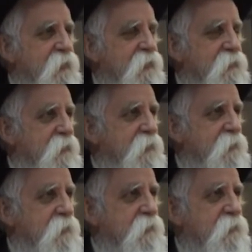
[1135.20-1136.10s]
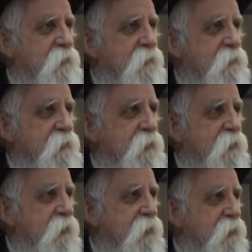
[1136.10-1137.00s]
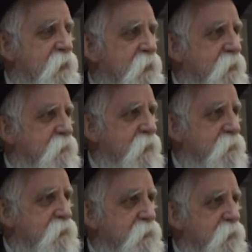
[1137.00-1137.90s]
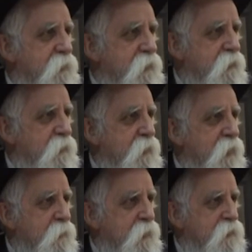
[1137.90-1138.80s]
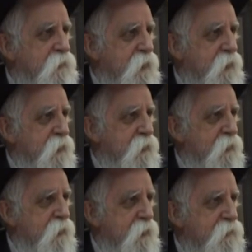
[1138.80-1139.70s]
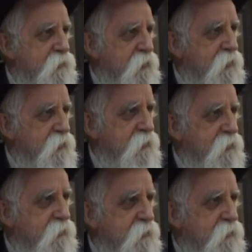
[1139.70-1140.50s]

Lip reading: So, you know the famous story with the Rabbeinu Moshe Alshu. You know the